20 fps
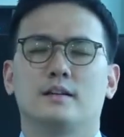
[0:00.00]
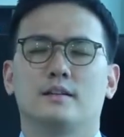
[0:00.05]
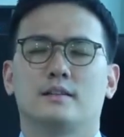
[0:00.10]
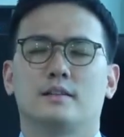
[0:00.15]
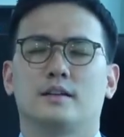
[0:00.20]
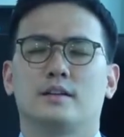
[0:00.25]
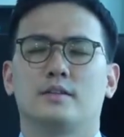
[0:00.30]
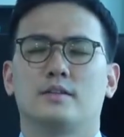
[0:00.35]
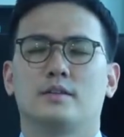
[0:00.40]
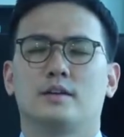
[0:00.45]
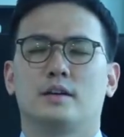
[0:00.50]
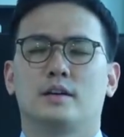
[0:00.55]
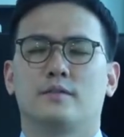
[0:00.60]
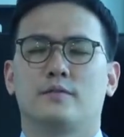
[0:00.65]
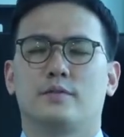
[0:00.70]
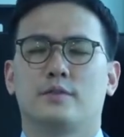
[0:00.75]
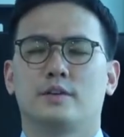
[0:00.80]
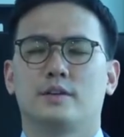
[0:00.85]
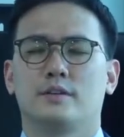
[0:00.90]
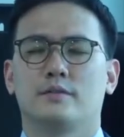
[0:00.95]
Thank you,
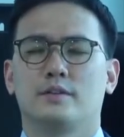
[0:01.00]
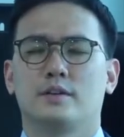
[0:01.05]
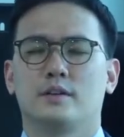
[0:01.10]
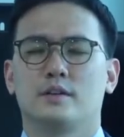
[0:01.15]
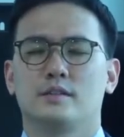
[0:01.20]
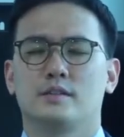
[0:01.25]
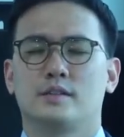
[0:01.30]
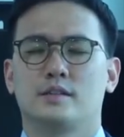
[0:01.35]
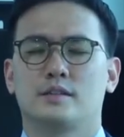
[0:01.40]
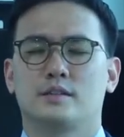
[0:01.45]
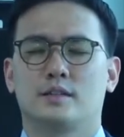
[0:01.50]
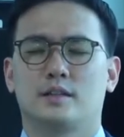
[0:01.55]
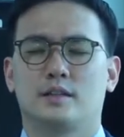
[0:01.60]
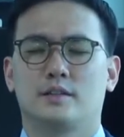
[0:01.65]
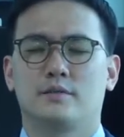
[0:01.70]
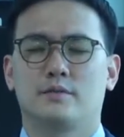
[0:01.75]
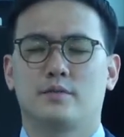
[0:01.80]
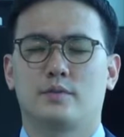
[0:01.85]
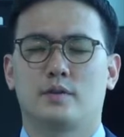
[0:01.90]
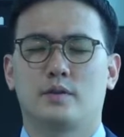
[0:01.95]
God, for giving us this
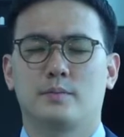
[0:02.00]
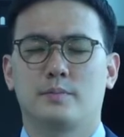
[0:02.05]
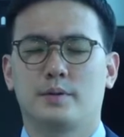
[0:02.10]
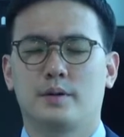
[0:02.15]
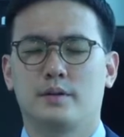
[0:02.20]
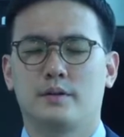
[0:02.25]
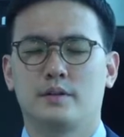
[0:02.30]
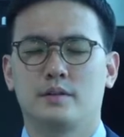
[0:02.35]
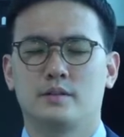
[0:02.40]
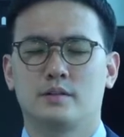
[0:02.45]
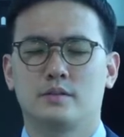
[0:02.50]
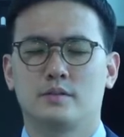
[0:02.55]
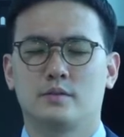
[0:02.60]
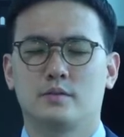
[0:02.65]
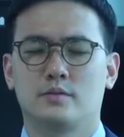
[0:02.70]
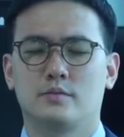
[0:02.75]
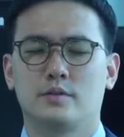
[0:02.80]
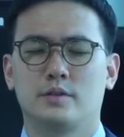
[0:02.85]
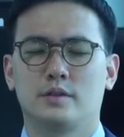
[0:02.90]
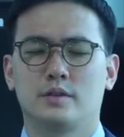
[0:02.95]
time for our parents
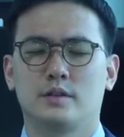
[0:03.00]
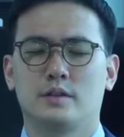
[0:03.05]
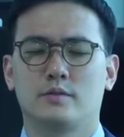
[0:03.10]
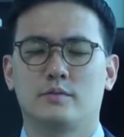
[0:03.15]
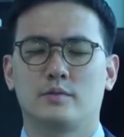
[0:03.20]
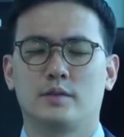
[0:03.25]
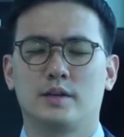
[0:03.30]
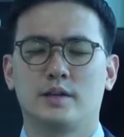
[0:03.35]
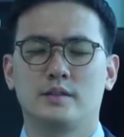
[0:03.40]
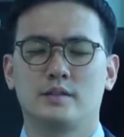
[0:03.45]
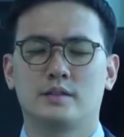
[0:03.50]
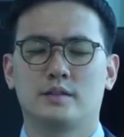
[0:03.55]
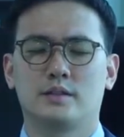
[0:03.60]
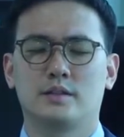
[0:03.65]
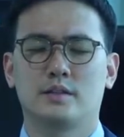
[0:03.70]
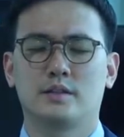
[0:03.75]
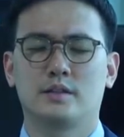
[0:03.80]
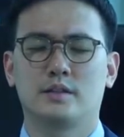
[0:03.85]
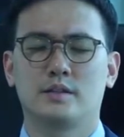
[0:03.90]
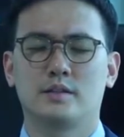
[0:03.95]
so we can raise our
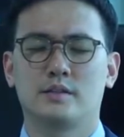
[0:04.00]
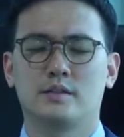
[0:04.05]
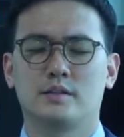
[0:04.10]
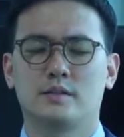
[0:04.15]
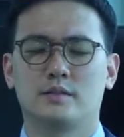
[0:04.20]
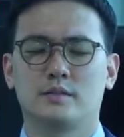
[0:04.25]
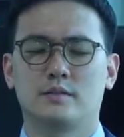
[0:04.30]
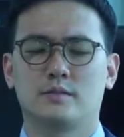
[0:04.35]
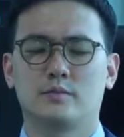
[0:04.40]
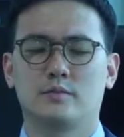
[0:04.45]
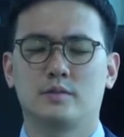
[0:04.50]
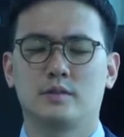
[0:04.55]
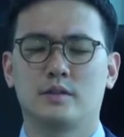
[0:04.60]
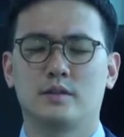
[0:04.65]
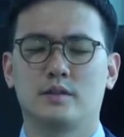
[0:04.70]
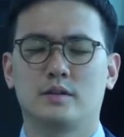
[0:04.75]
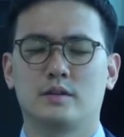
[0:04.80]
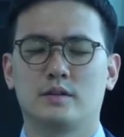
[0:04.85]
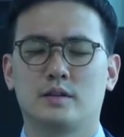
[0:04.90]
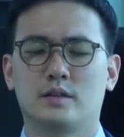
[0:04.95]
kids
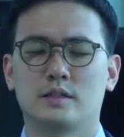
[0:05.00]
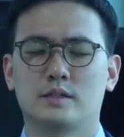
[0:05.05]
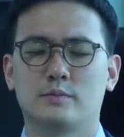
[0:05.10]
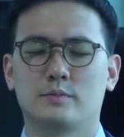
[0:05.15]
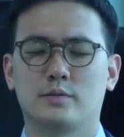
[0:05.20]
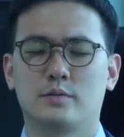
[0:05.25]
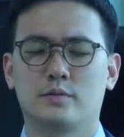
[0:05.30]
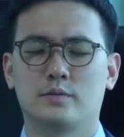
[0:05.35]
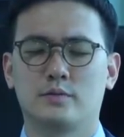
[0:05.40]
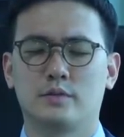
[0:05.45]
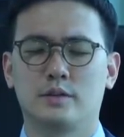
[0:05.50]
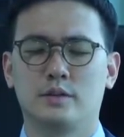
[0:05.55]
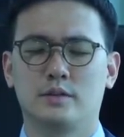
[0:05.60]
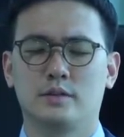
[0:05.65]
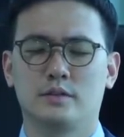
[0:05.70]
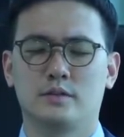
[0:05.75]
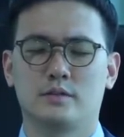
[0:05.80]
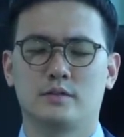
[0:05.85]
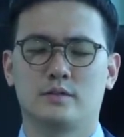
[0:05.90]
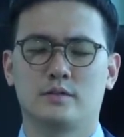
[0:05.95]
with the gospel only,
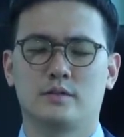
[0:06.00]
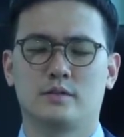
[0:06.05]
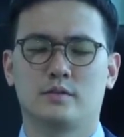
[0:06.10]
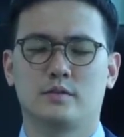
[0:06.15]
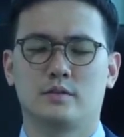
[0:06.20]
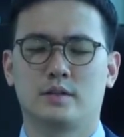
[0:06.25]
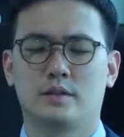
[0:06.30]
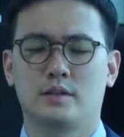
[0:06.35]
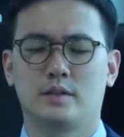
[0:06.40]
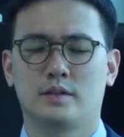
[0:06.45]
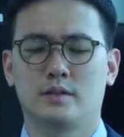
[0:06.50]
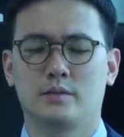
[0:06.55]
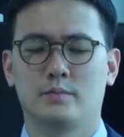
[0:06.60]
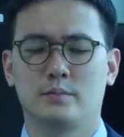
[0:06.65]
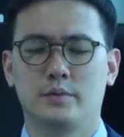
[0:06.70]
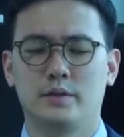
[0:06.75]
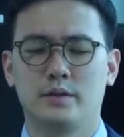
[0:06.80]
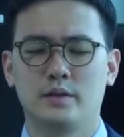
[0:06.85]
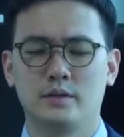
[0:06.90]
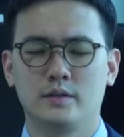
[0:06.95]
so they can
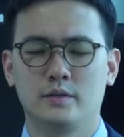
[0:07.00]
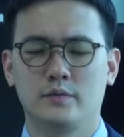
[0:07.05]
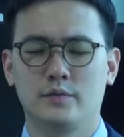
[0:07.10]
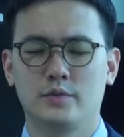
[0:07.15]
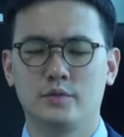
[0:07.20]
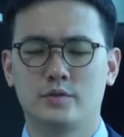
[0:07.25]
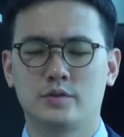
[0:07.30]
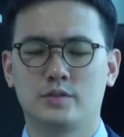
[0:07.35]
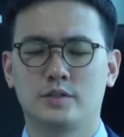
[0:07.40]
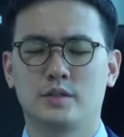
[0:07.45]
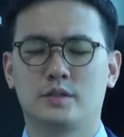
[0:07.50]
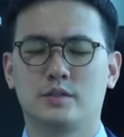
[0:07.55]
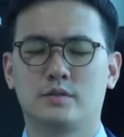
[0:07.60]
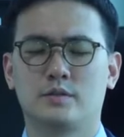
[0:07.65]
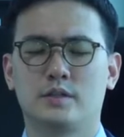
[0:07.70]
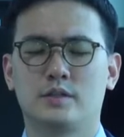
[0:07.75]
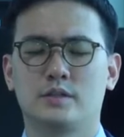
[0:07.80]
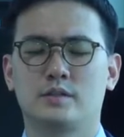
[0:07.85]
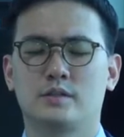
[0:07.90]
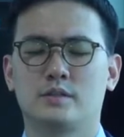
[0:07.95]
be the future
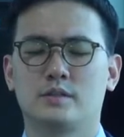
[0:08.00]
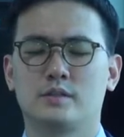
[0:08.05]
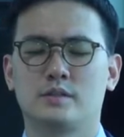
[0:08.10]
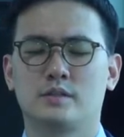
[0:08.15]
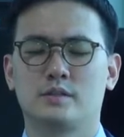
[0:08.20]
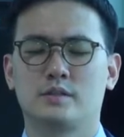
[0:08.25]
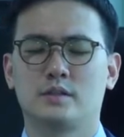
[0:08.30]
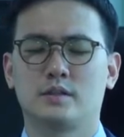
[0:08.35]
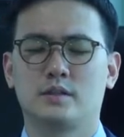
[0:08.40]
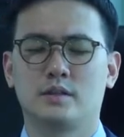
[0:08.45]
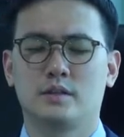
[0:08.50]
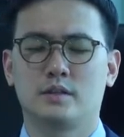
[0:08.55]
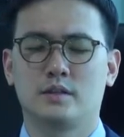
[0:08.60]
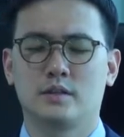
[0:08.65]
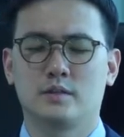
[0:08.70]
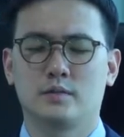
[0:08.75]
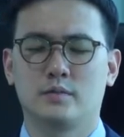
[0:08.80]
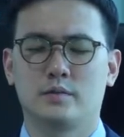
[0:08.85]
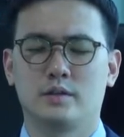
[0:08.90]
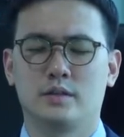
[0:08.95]
generations
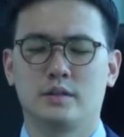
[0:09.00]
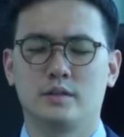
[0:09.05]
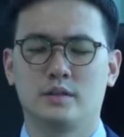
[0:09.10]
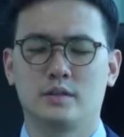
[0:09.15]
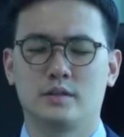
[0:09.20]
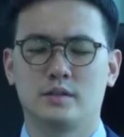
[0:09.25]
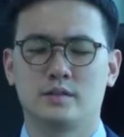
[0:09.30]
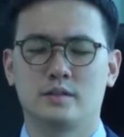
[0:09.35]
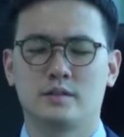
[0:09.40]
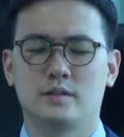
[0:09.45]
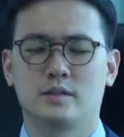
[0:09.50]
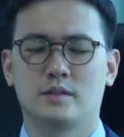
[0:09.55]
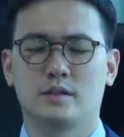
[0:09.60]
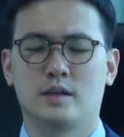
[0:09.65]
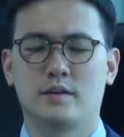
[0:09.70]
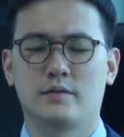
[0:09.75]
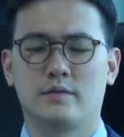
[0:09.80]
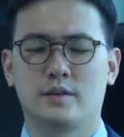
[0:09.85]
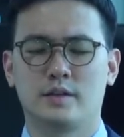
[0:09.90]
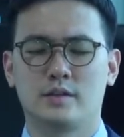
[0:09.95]
within this
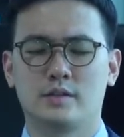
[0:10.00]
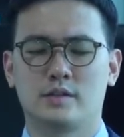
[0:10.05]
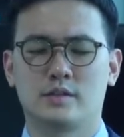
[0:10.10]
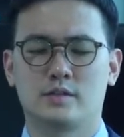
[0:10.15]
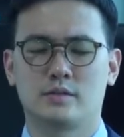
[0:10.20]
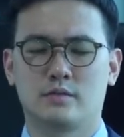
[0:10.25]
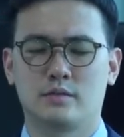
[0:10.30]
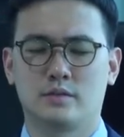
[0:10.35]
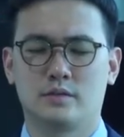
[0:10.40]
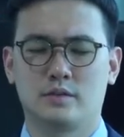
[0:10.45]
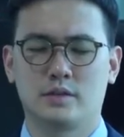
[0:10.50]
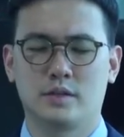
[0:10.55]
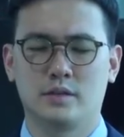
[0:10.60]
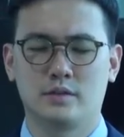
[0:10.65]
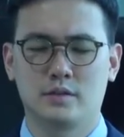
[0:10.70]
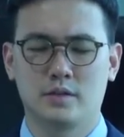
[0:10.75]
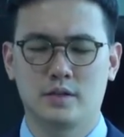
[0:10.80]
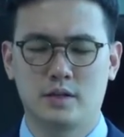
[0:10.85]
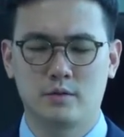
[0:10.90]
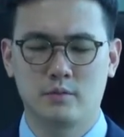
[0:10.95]
evidences only. Thank
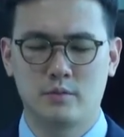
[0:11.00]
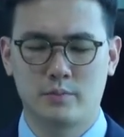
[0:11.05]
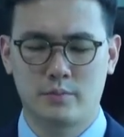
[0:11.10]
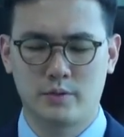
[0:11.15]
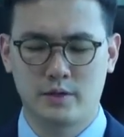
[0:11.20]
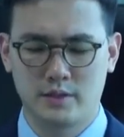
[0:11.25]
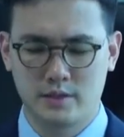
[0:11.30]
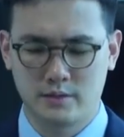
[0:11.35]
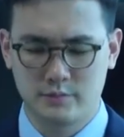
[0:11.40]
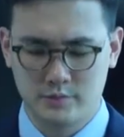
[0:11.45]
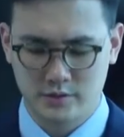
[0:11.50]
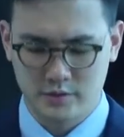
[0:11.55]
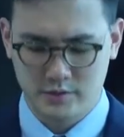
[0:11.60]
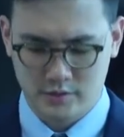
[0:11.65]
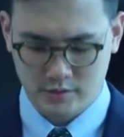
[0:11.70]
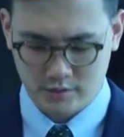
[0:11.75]
you, God, and we pray in the name of Jesus